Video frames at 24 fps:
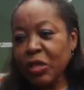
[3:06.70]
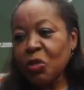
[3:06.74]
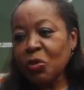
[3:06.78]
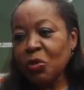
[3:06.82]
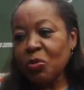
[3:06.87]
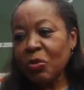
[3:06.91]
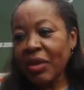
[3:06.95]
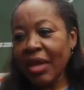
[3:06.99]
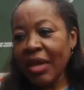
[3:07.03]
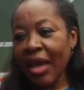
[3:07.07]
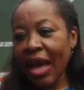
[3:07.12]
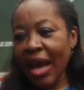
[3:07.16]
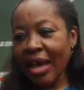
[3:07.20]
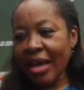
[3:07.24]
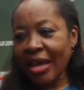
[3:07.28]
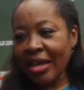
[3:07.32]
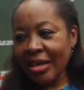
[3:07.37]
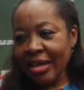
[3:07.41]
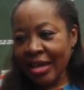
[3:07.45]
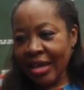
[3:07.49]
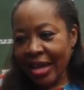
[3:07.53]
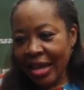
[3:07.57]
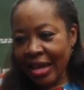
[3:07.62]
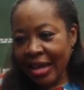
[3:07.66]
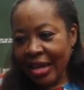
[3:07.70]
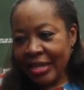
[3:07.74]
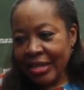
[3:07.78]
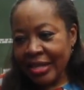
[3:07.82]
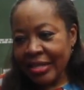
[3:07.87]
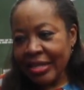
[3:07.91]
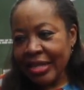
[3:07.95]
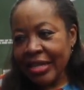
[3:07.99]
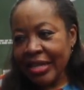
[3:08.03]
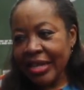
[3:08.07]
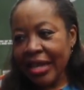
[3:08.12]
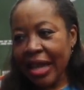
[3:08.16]
to me a
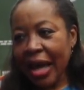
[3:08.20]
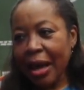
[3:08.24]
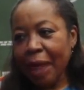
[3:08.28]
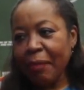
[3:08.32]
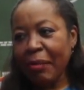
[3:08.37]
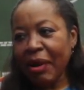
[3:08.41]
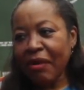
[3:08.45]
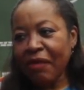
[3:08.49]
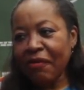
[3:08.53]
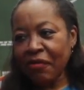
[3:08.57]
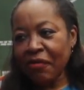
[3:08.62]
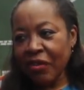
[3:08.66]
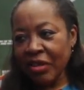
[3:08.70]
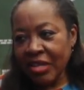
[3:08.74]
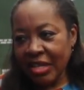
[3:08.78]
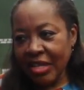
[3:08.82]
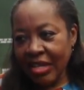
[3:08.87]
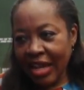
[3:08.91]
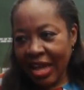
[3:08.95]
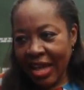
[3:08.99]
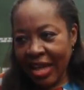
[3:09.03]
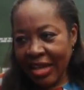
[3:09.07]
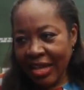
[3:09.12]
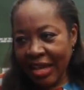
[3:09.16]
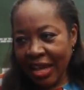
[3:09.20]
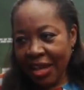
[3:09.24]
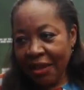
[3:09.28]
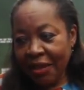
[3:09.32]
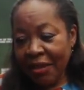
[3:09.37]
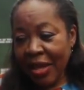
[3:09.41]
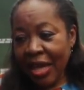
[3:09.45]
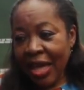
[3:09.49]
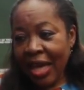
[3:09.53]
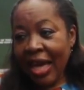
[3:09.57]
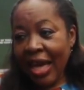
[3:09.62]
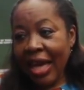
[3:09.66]
ye said ye a man for ni na ye
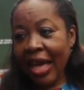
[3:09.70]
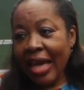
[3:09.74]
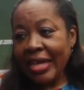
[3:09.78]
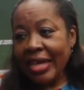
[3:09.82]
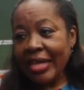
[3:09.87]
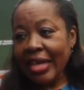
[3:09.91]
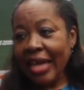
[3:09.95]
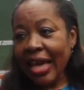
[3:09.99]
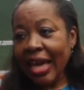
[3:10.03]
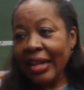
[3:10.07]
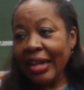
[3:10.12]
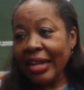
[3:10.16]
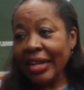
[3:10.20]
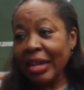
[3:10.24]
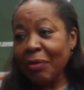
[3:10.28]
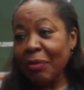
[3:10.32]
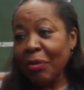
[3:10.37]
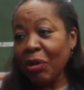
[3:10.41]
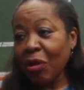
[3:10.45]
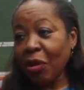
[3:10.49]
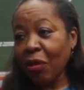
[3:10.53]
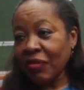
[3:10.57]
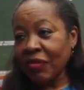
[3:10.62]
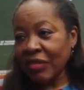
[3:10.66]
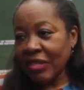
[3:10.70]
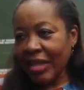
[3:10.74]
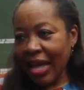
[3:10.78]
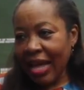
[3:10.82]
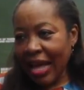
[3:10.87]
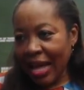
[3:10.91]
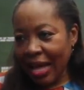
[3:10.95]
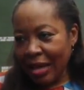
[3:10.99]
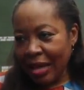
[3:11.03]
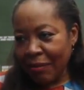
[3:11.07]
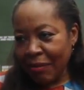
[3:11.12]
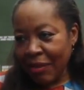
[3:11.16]
and ye a little bit of
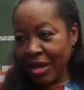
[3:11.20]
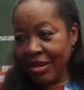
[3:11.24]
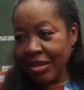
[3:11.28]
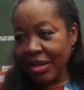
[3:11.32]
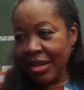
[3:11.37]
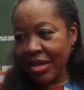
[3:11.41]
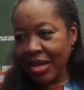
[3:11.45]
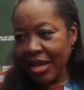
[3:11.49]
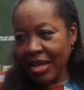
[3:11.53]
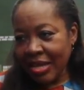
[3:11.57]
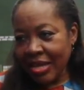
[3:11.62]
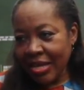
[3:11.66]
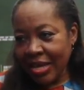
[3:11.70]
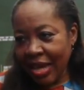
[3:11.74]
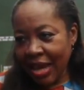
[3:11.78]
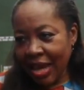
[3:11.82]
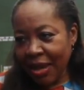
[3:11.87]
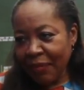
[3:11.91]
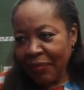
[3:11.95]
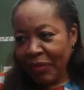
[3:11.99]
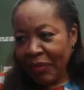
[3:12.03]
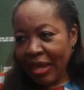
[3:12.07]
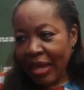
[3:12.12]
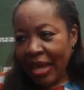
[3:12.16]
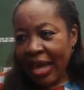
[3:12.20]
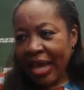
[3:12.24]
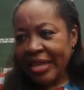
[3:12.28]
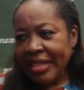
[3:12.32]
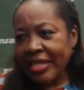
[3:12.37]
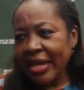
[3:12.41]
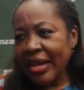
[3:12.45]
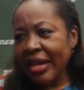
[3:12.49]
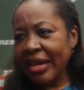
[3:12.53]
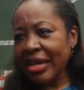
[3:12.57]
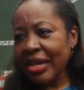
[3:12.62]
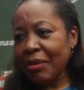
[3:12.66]
time in a ye here
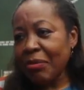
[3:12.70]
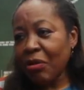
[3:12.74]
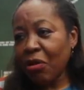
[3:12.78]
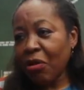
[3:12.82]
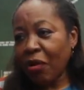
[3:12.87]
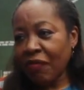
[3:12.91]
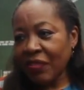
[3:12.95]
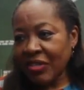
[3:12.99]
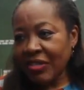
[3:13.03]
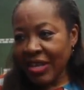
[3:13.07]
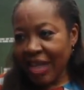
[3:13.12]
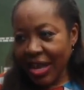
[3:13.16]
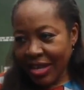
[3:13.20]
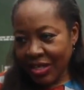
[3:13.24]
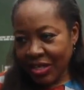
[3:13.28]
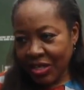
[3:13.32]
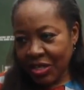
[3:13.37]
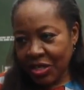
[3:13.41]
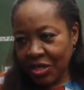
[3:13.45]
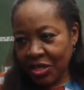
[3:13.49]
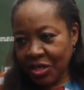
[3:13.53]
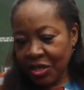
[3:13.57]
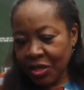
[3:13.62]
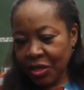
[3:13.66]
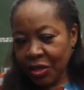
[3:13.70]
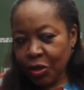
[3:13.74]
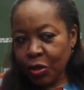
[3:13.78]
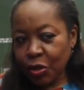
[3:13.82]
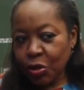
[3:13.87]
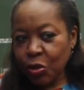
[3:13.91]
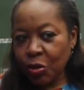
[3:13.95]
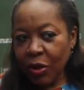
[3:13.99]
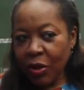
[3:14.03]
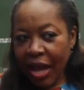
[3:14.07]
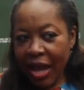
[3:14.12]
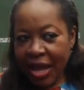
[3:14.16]
and a little bit of touch
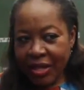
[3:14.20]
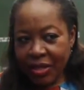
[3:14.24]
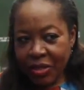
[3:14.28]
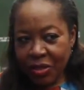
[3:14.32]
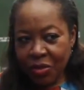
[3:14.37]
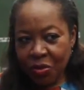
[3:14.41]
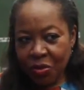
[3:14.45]
to add